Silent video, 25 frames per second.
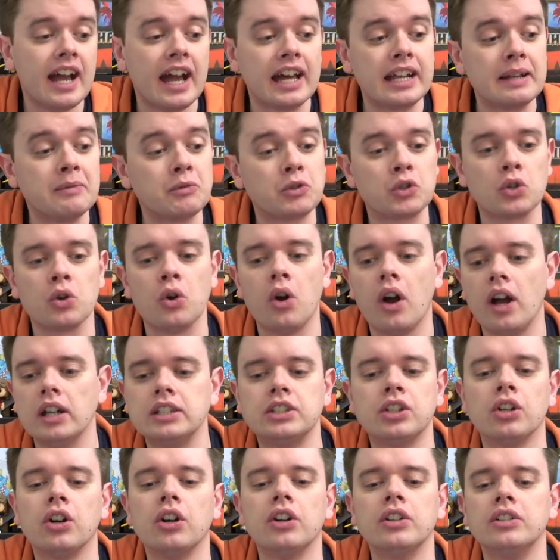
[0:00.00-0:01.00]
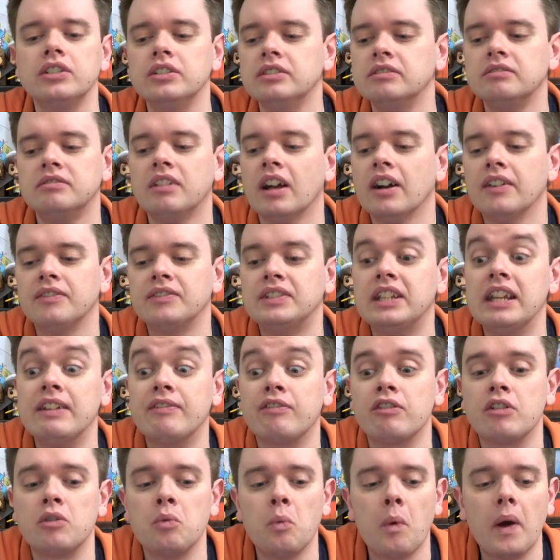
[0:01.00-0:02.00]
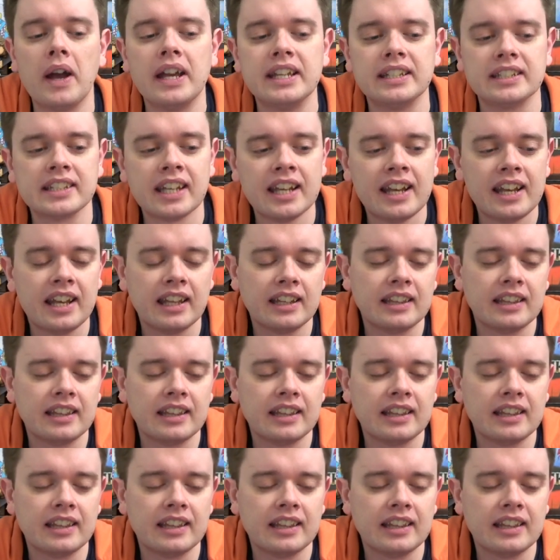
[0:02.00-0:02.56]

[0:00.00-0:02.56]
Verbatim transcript: and i'm sure a ton of different ways